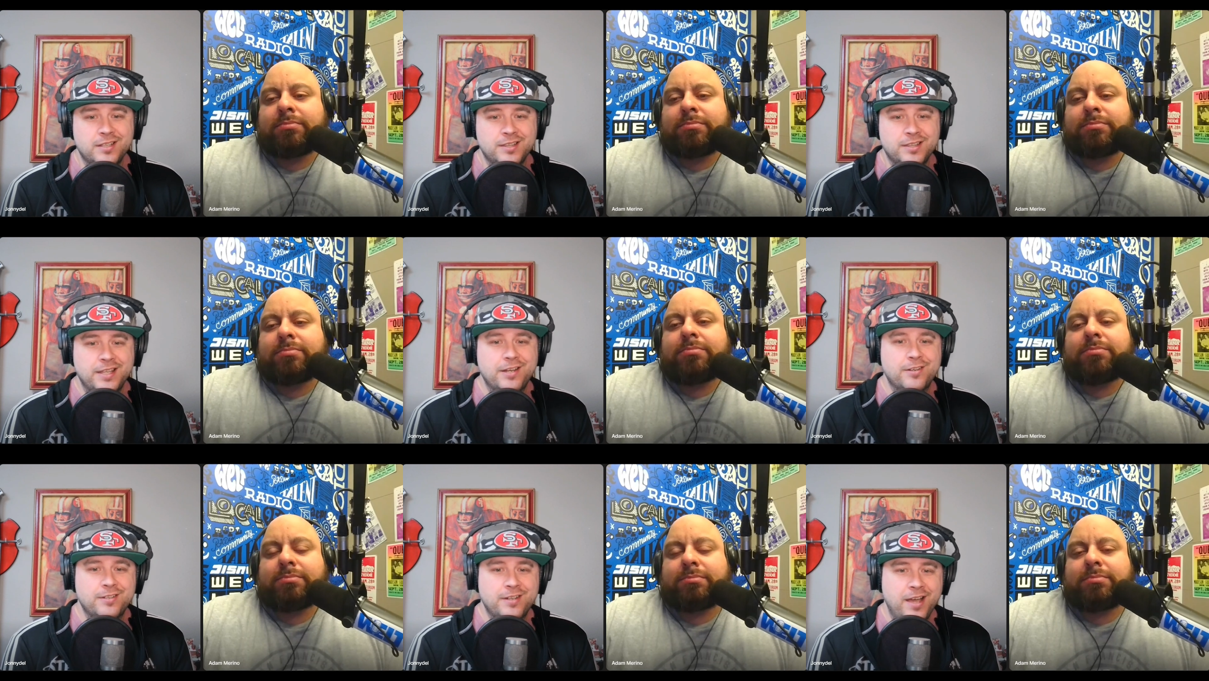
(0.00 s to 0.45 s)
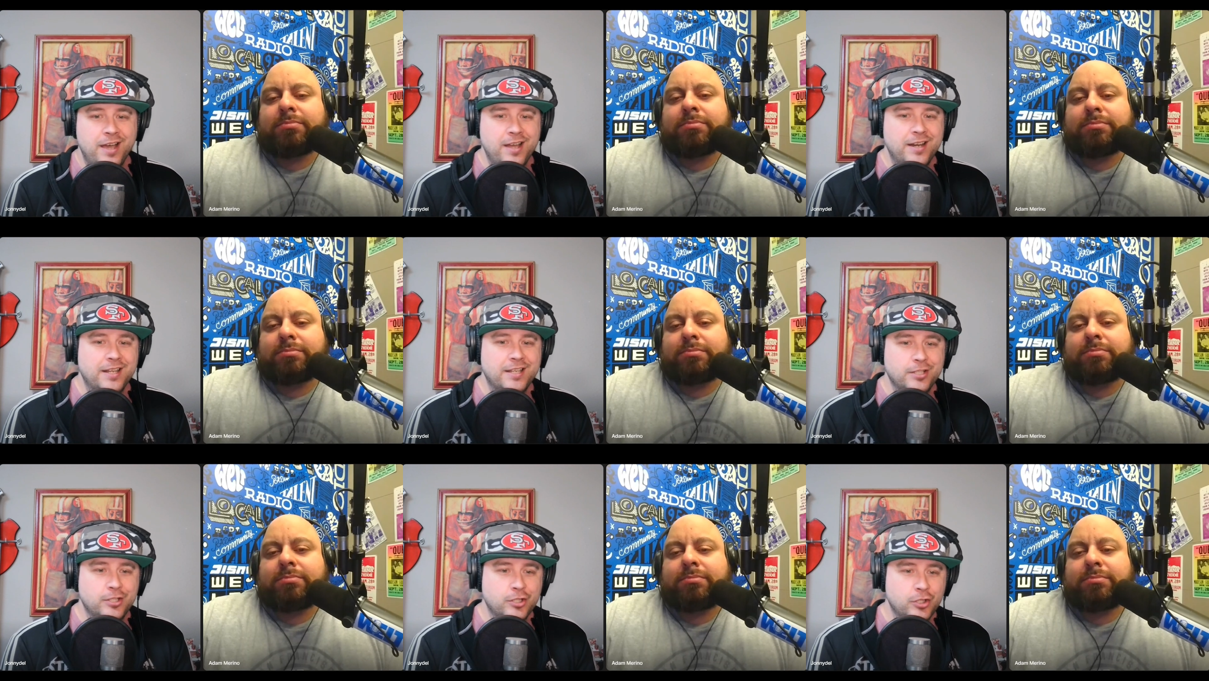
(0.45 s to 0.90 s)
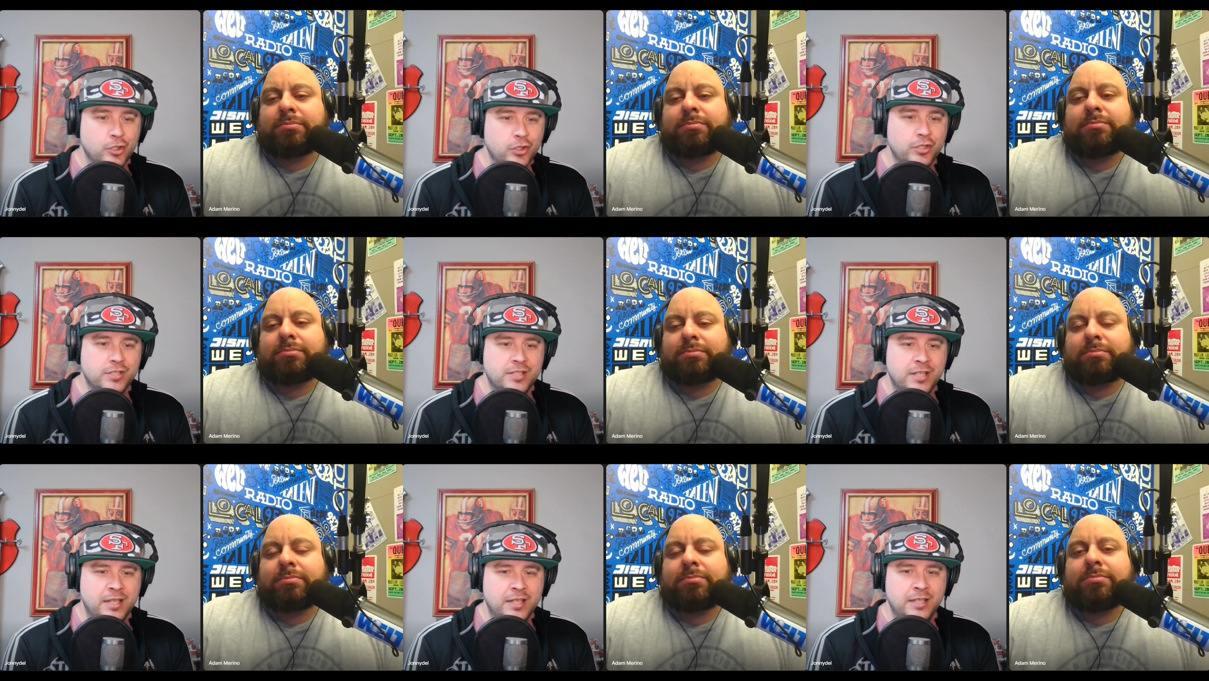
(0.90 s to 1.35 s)
Speaker 1: They are not a
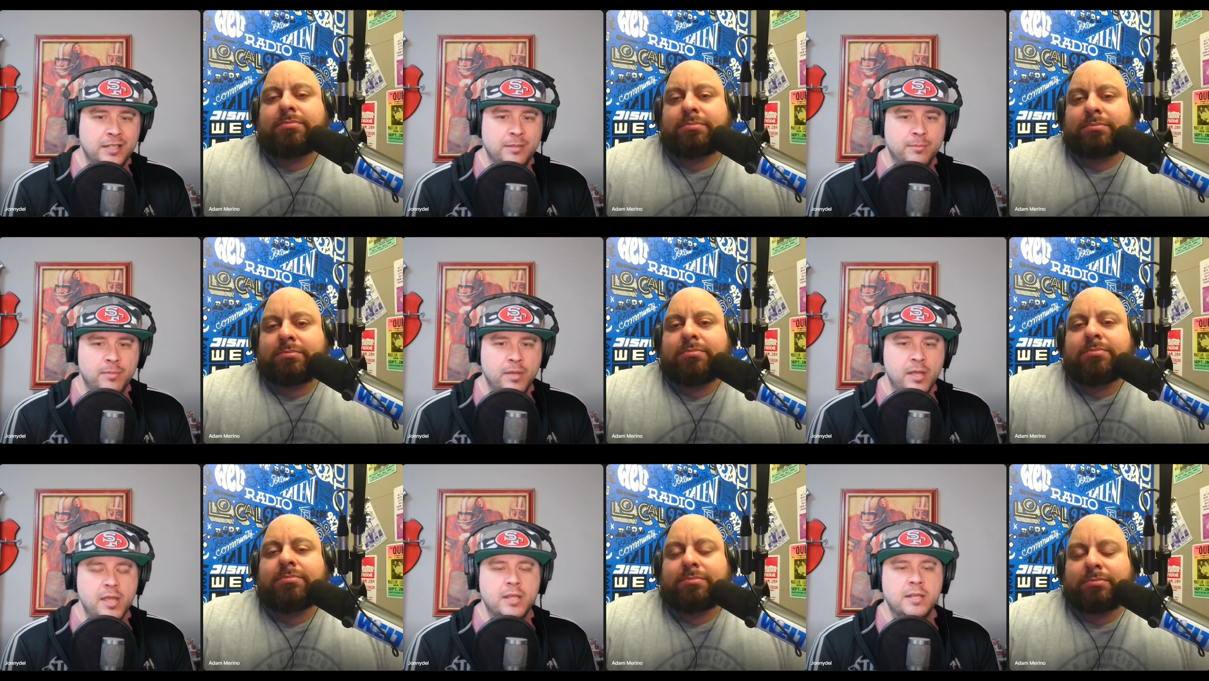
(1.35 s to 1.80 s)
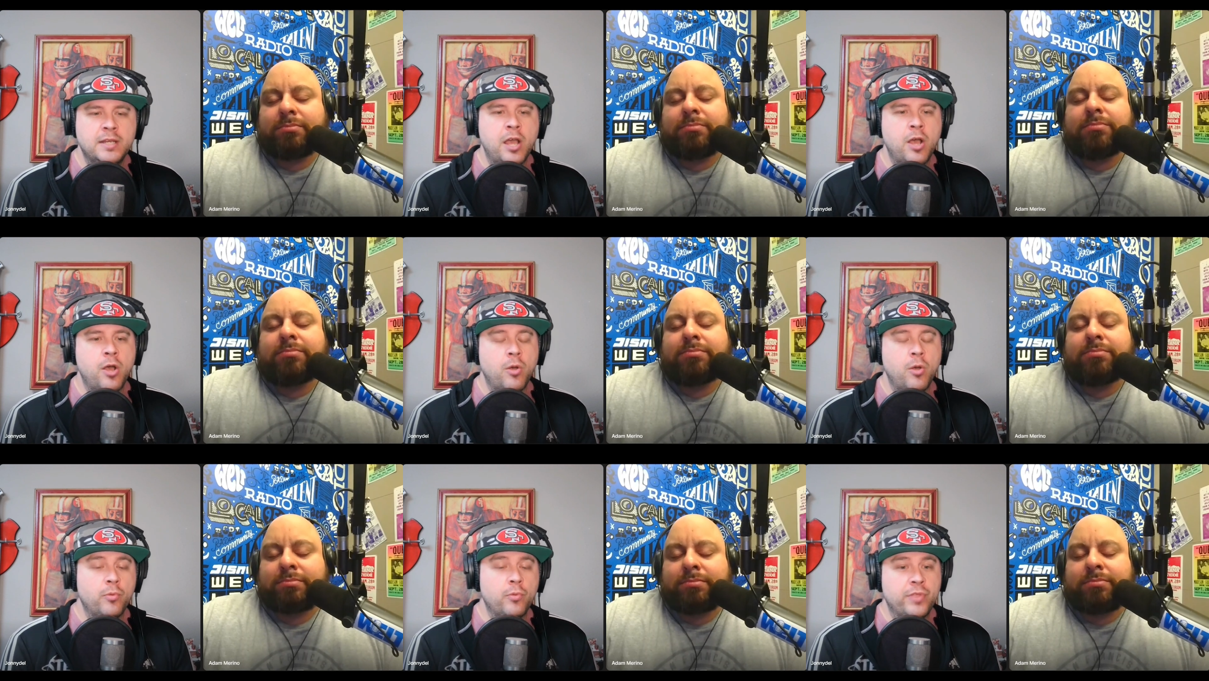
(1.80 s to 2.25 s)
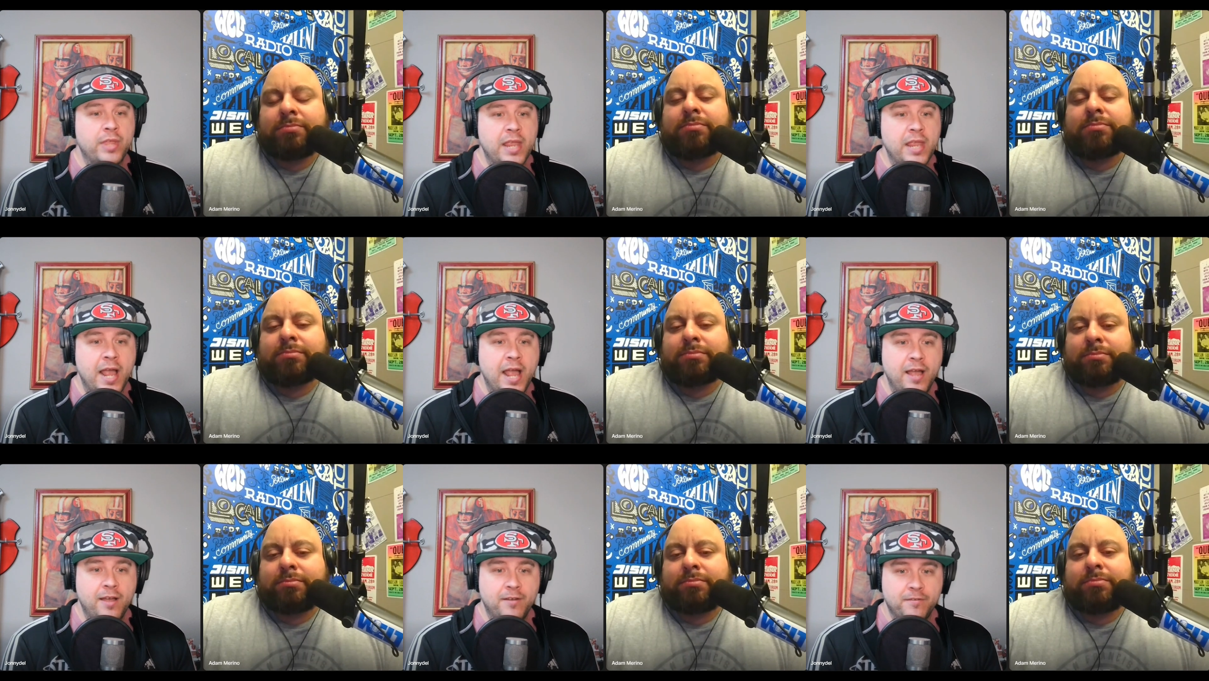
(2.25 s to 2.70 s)
good team. Now, they
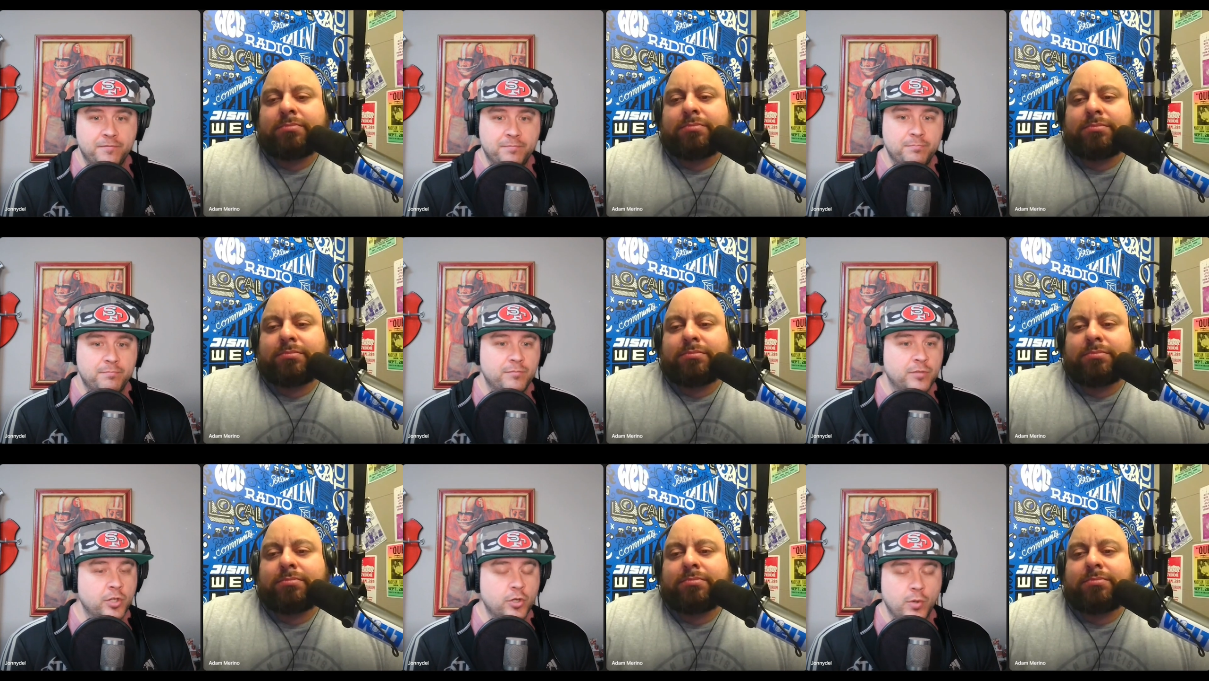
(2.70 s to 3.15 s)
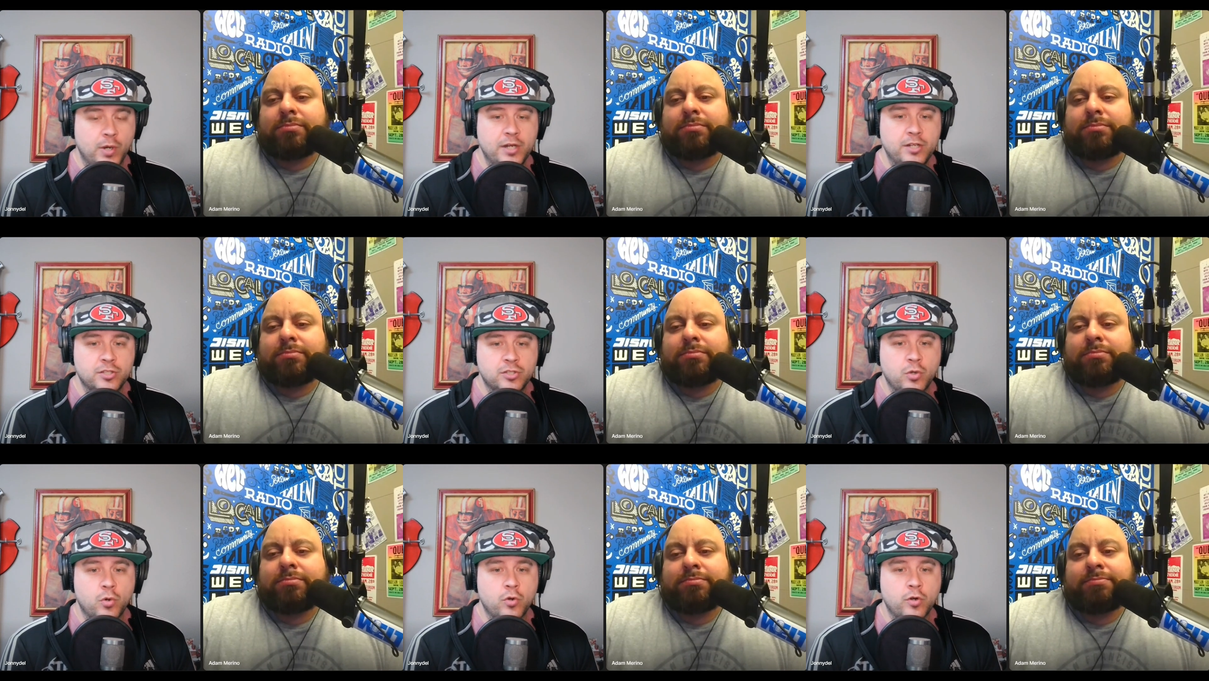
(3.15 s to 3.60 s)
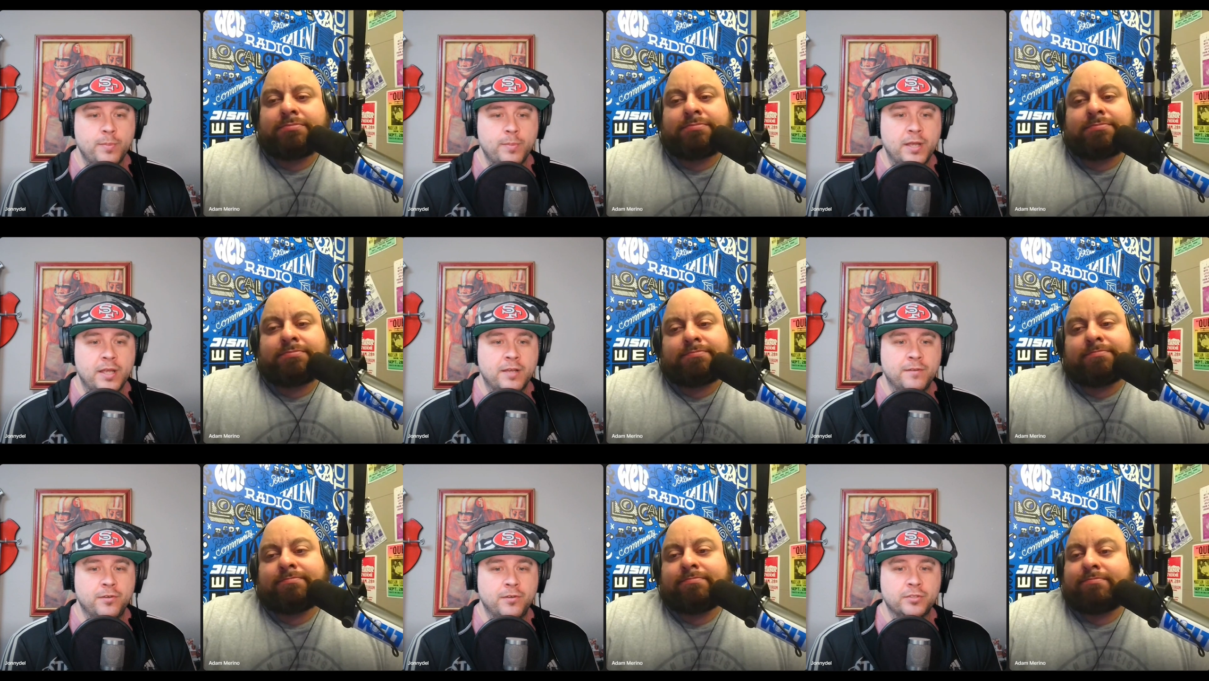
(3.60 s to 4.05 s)
have the greatest
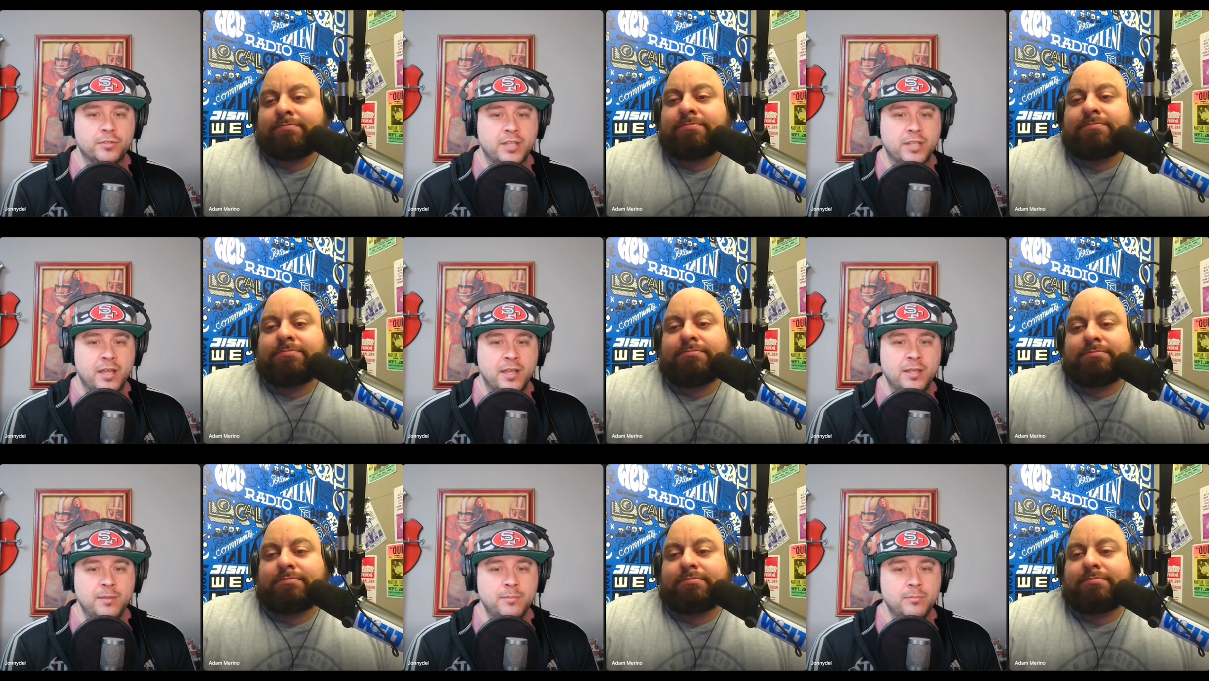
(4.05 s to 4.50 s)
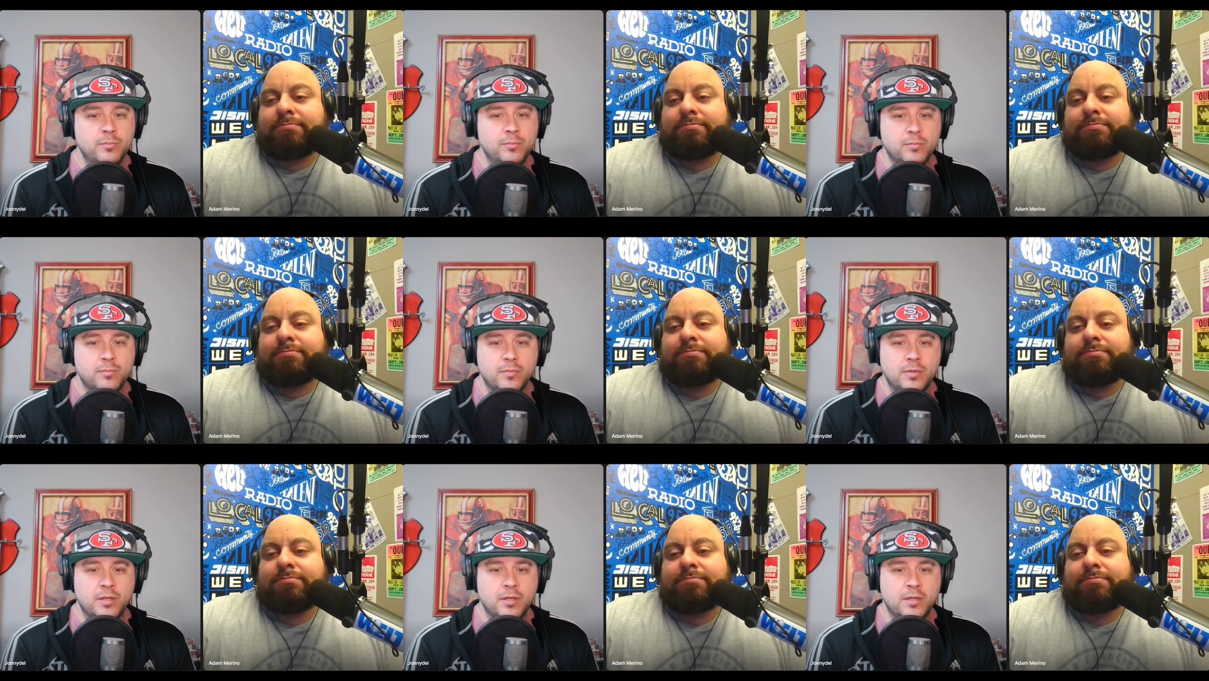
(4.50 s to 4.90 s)
quarterback of all time.